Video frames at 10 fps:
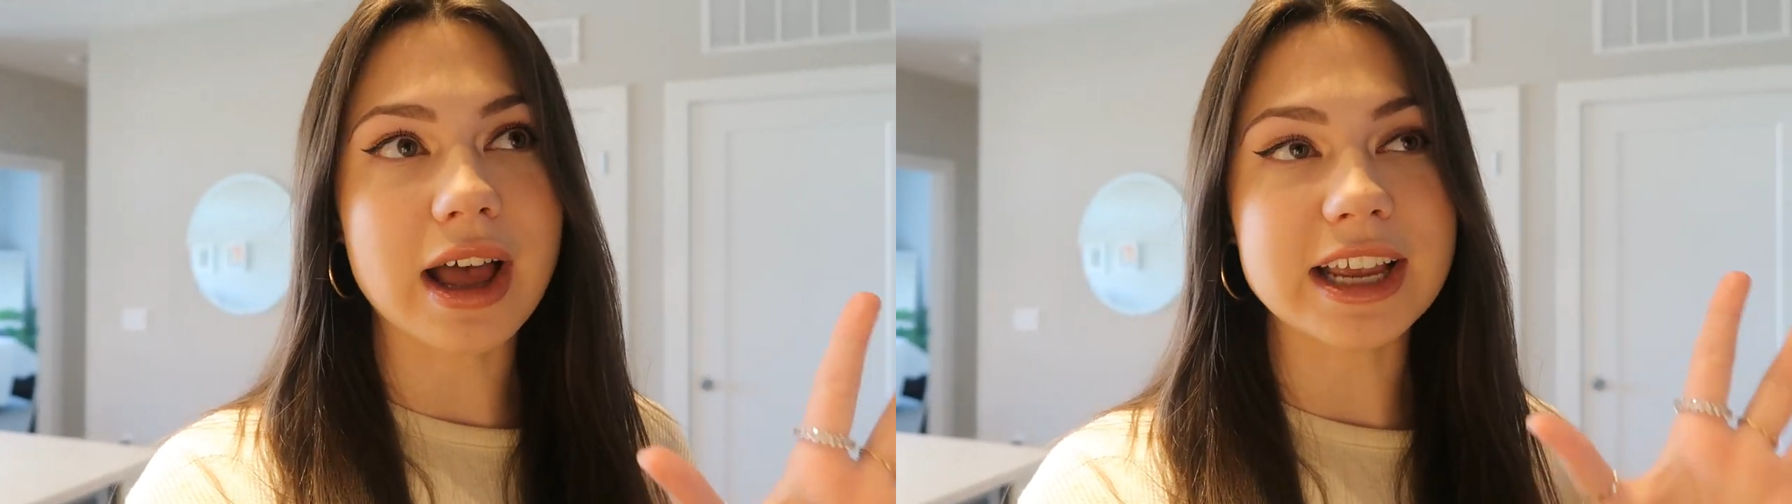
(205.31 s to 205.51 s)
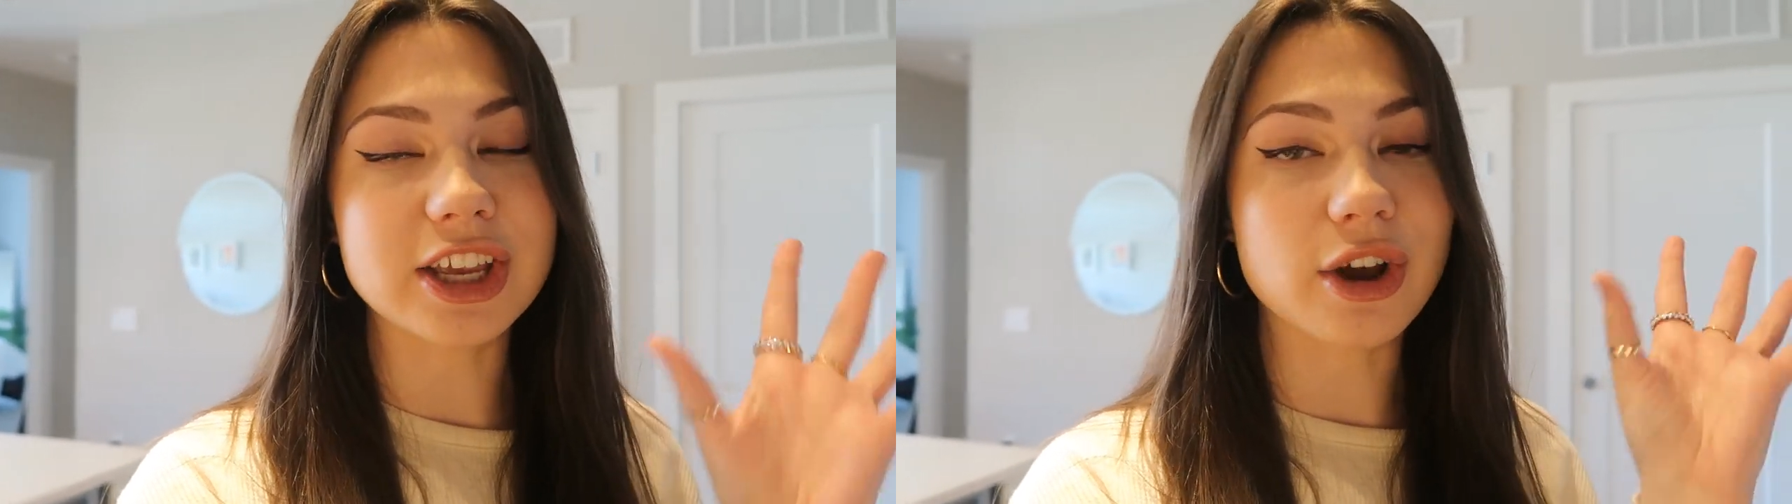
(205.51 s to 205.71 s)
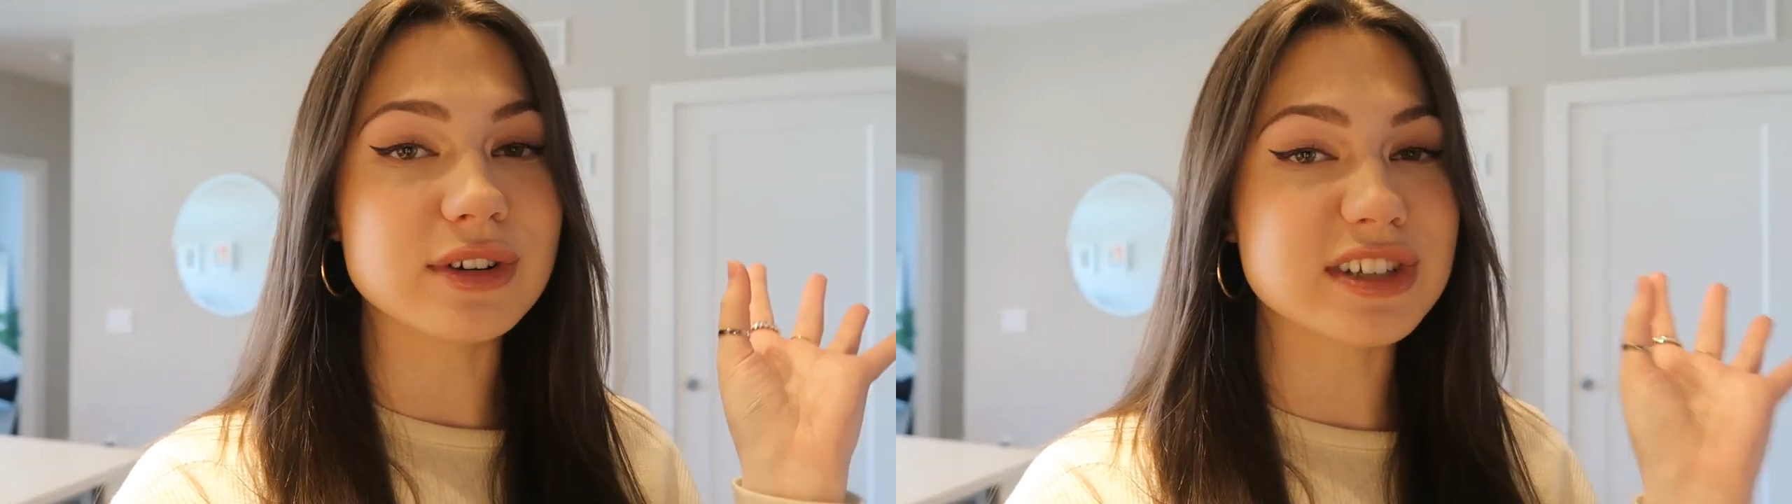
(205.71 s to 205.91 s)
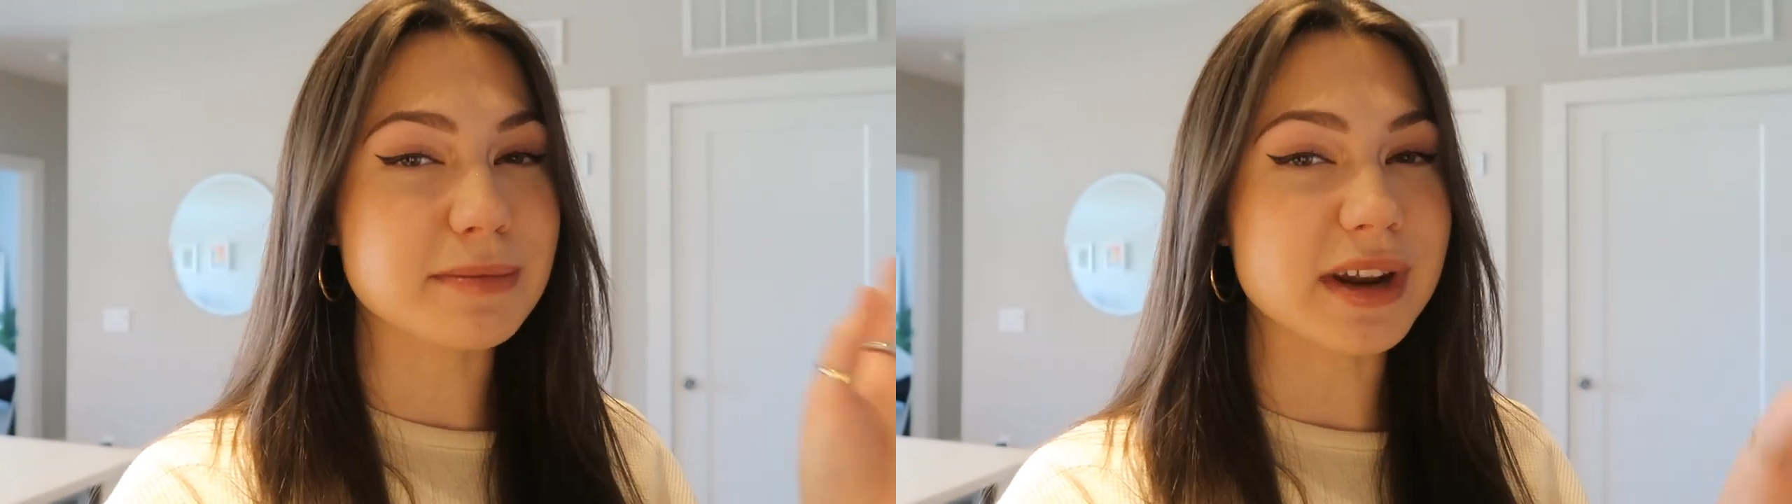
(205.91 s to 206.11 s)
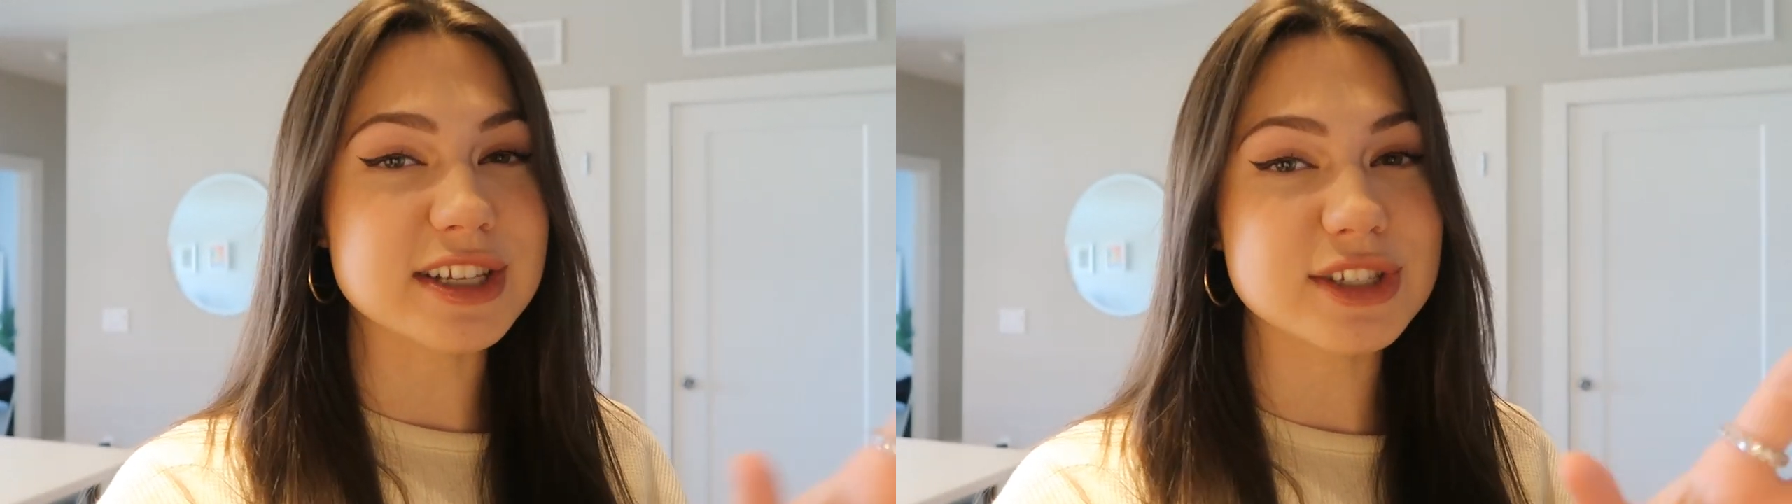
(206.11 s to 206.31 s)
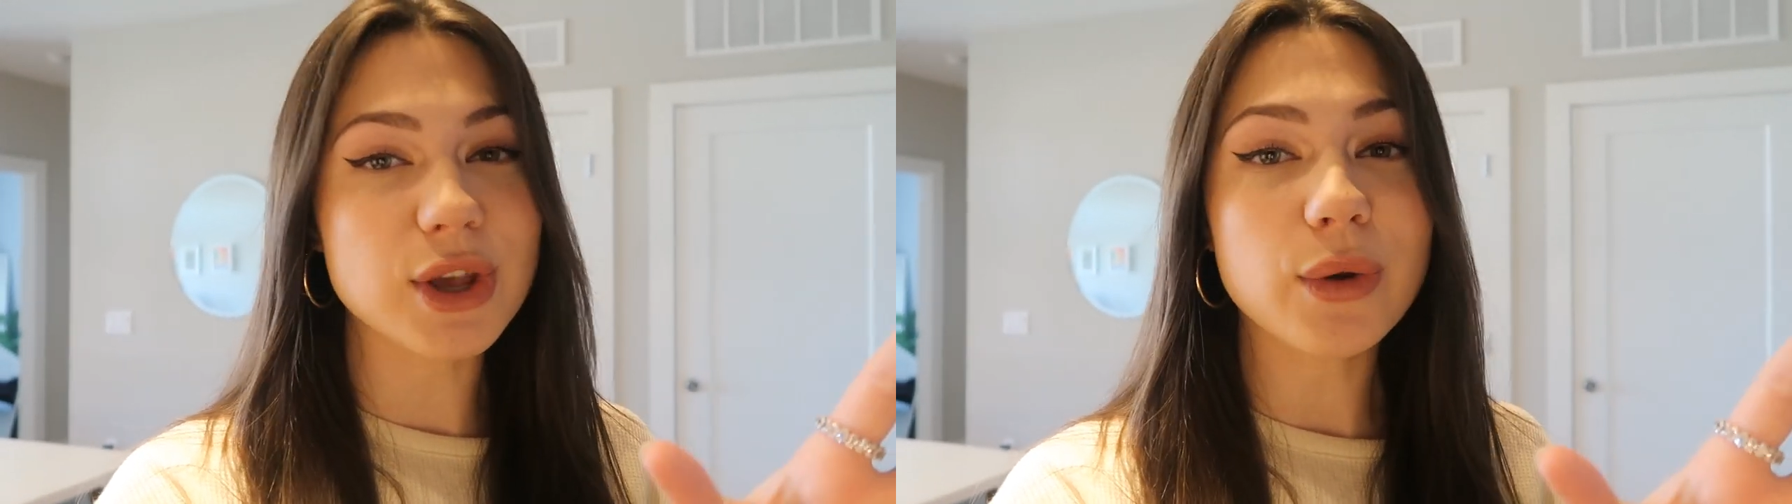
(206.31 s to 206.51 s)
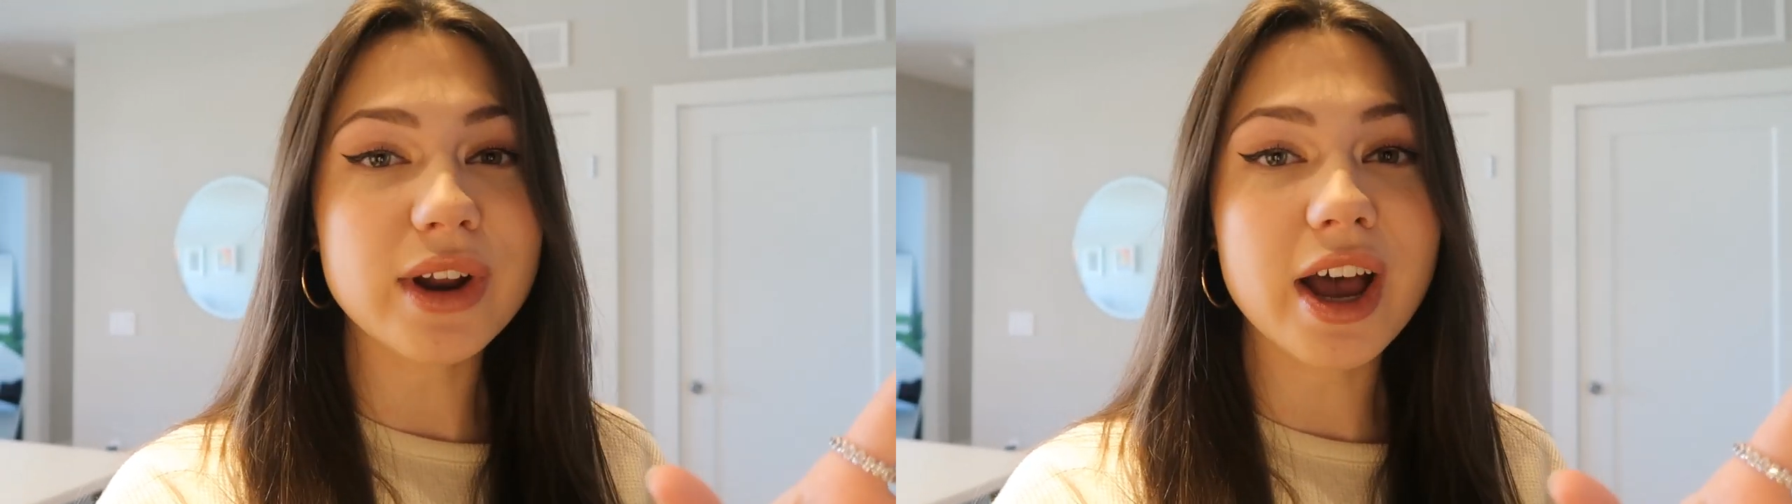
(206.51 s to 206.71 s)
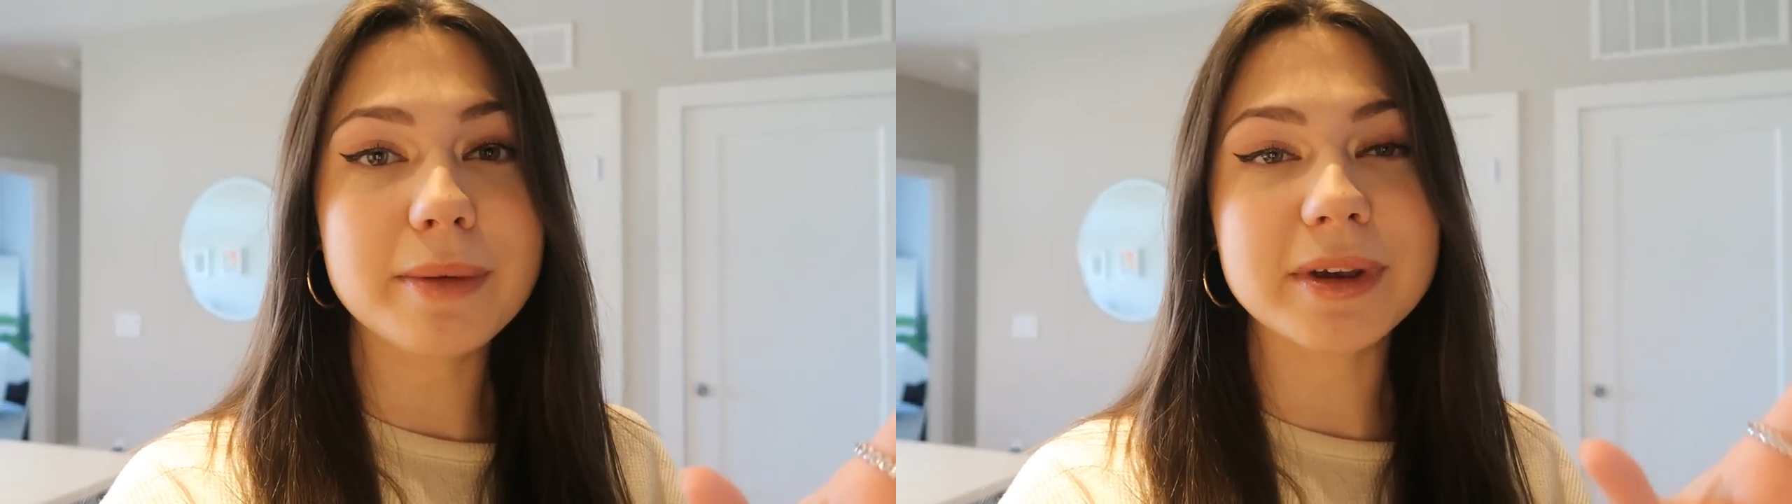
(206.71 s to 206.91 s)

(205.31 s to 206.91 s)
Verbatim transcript: I go to Minnesota,